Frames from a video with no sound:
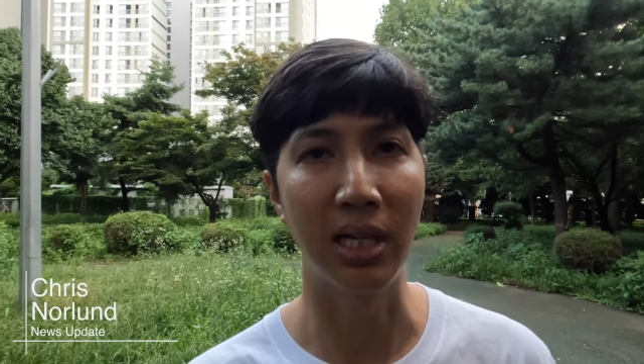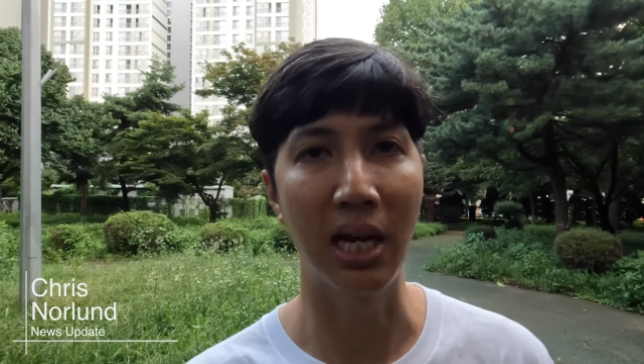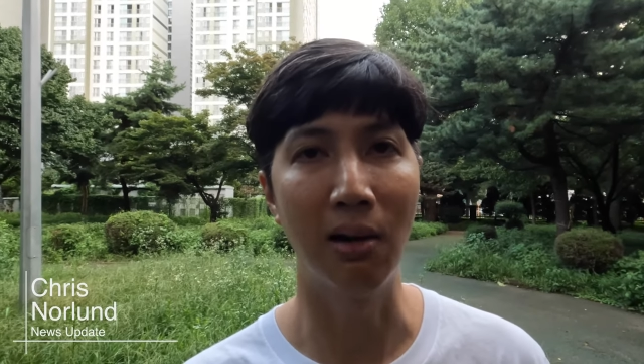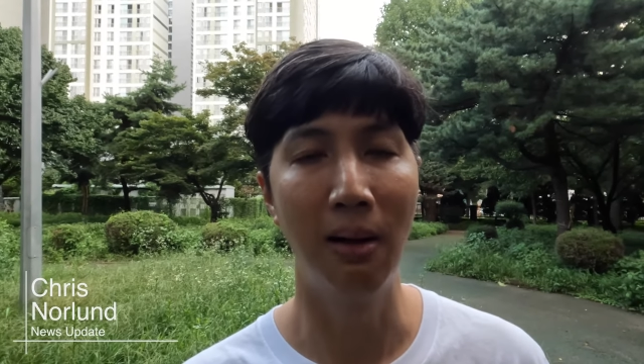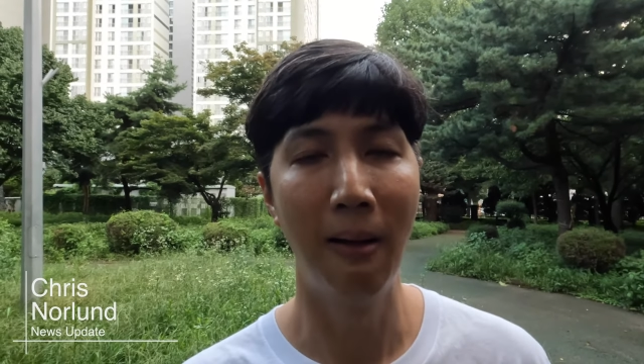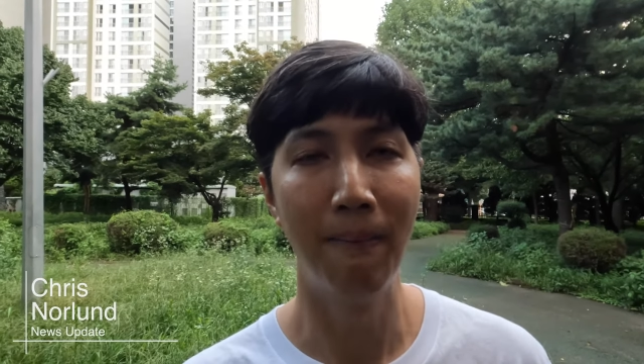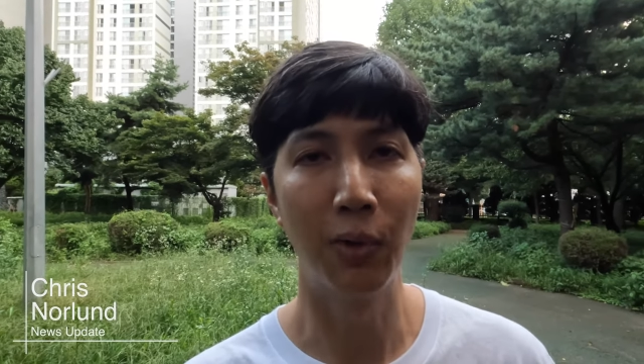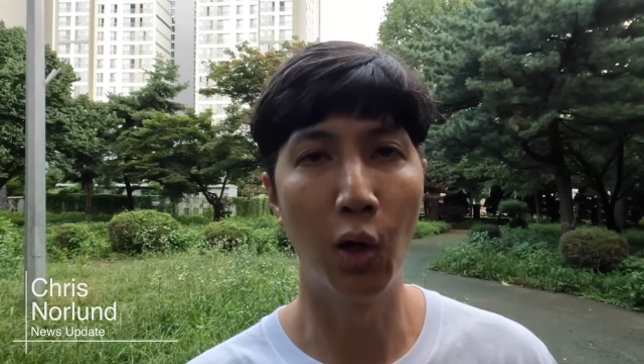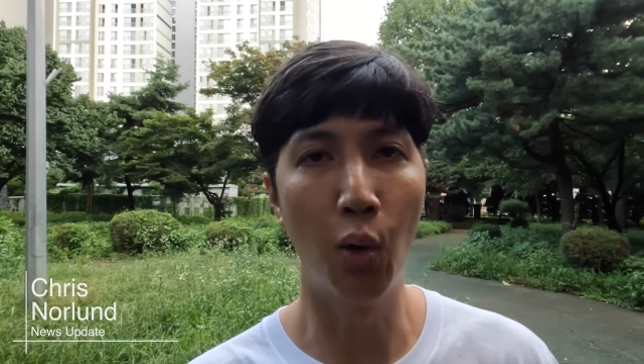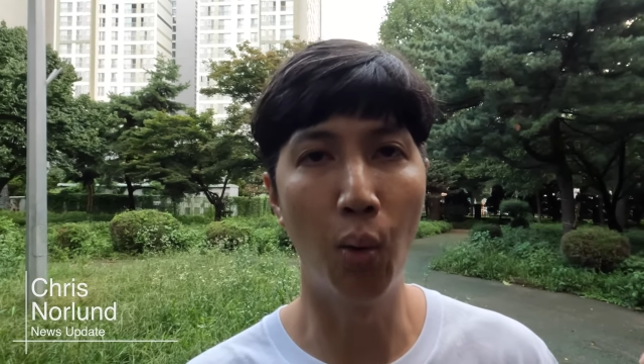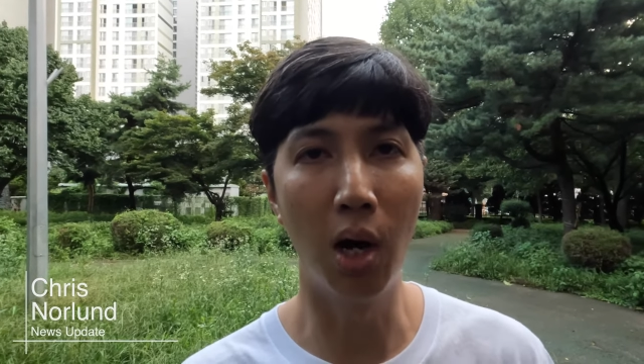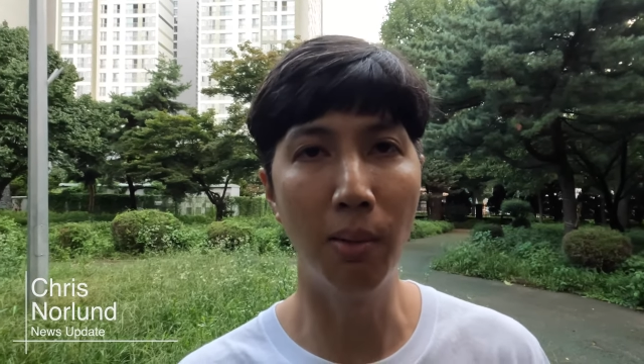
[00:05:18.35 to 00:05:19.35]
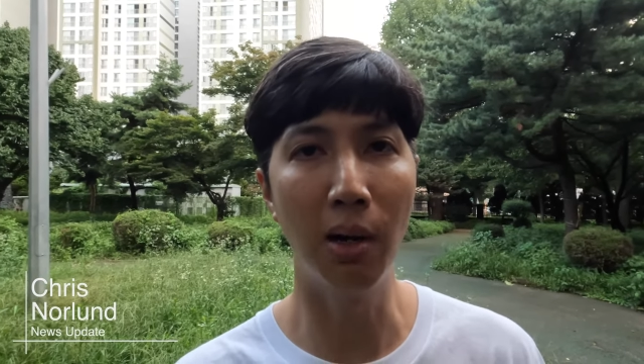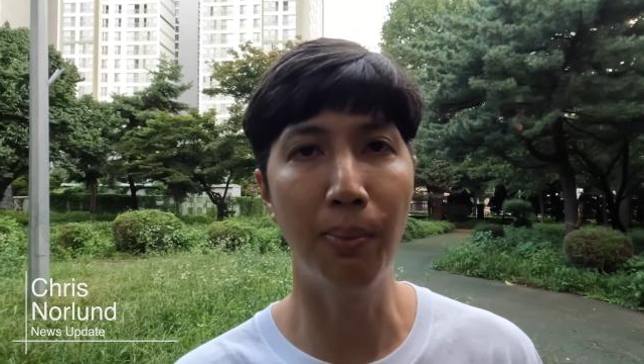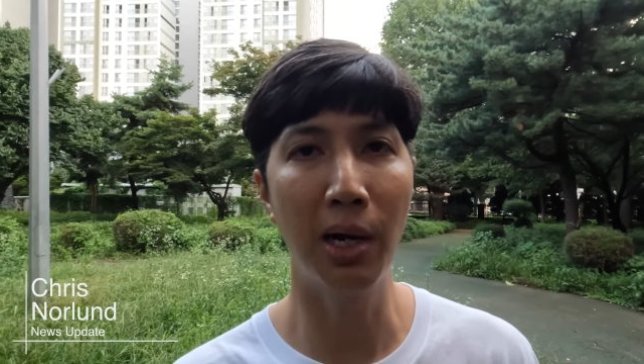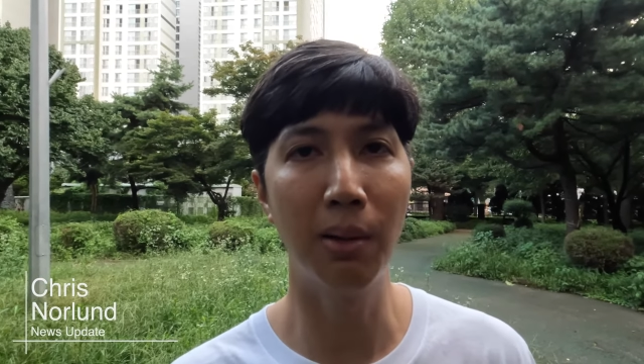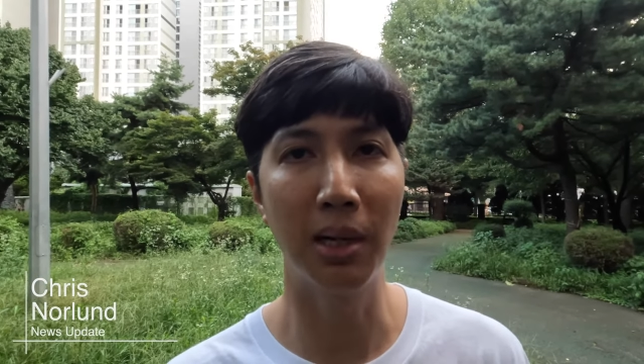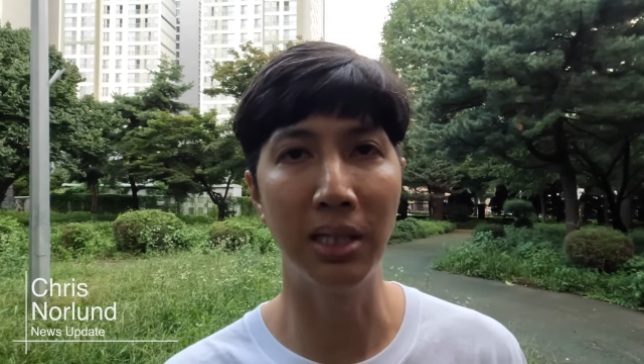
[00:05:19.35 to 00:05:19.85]
Now, the whole Walmart
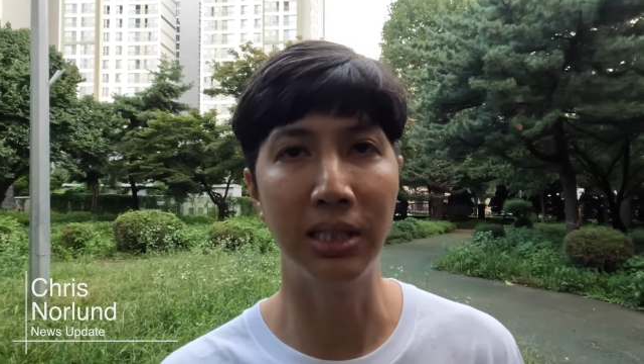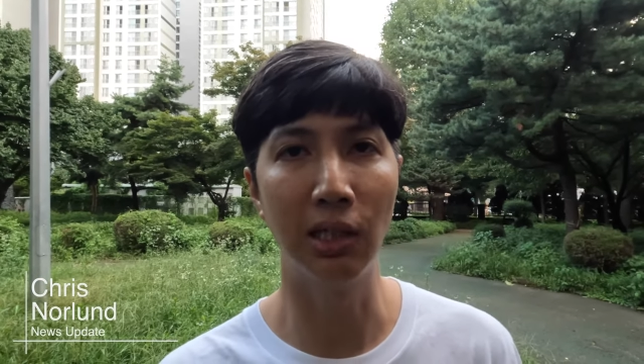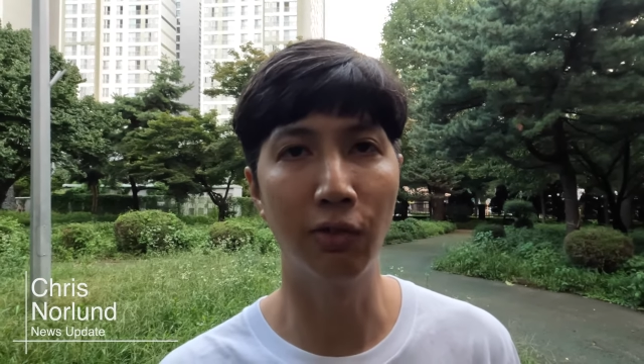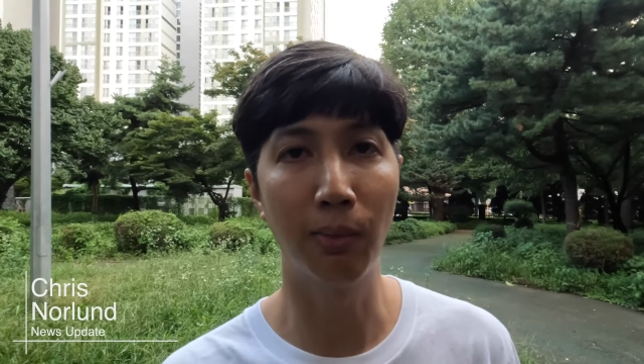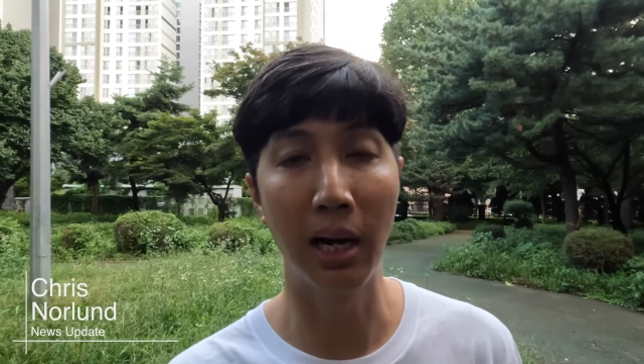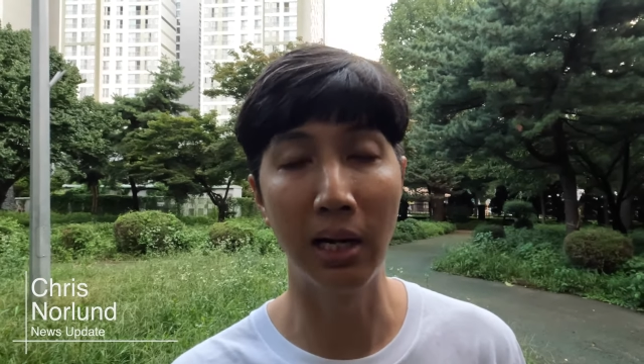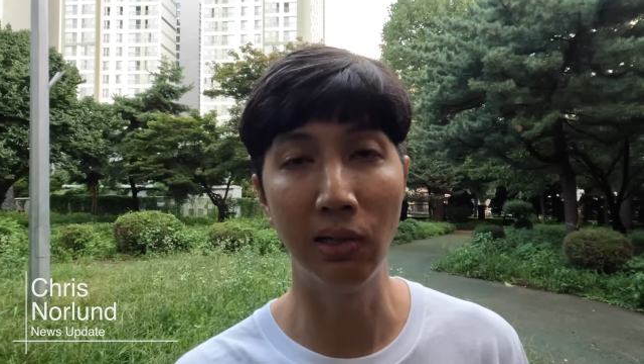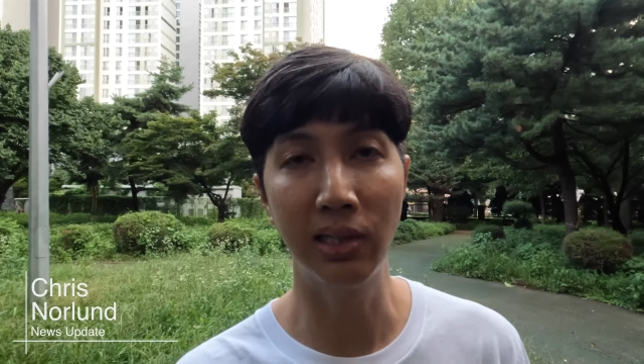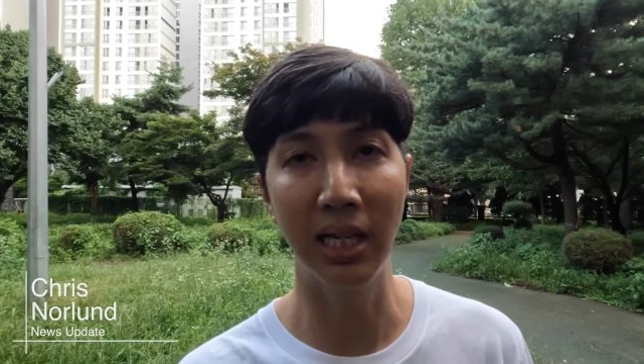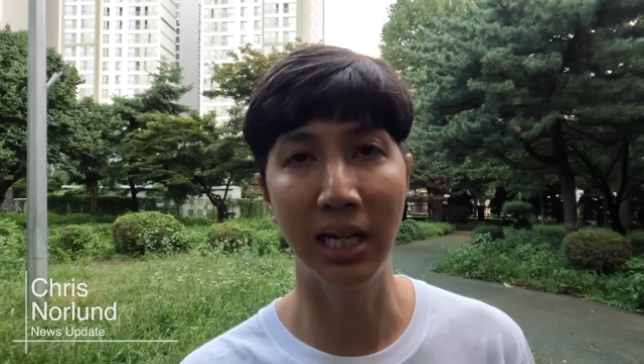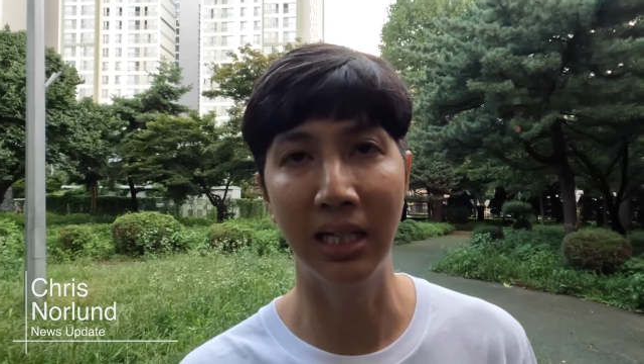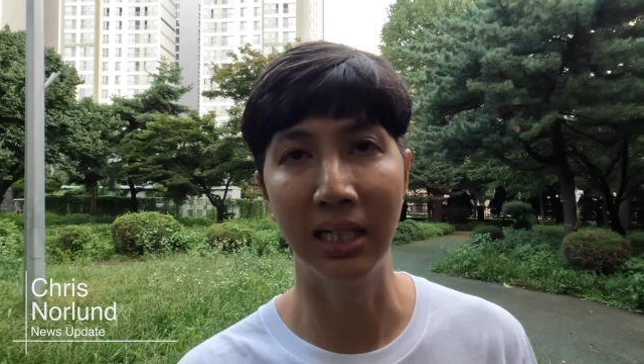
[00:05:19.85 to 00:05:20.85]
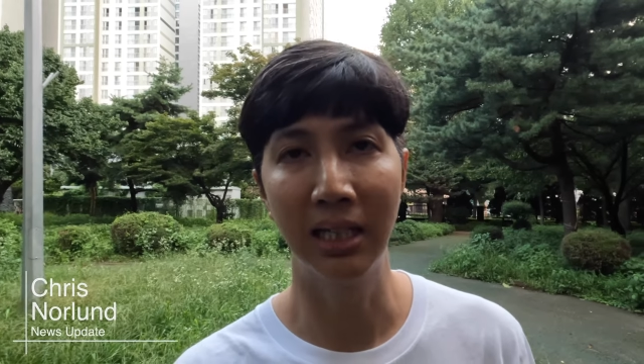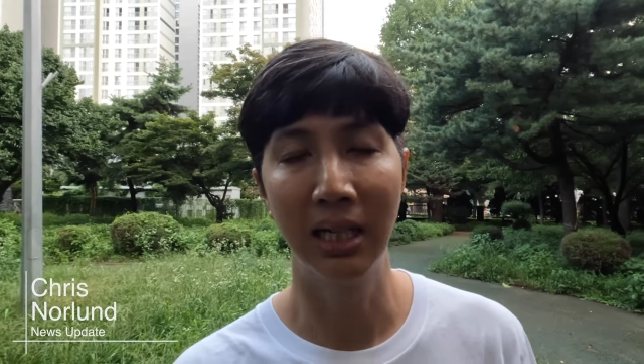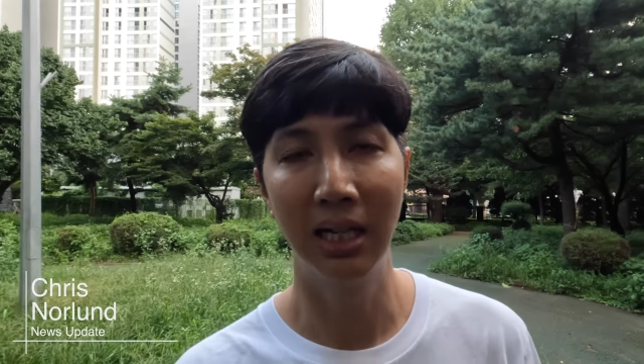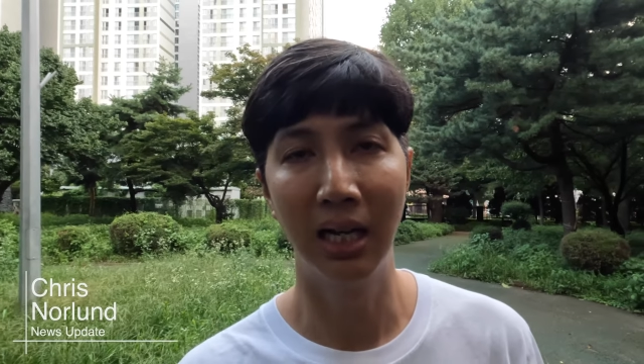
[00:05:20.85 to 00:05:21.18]
Paramount deal, from my understanding,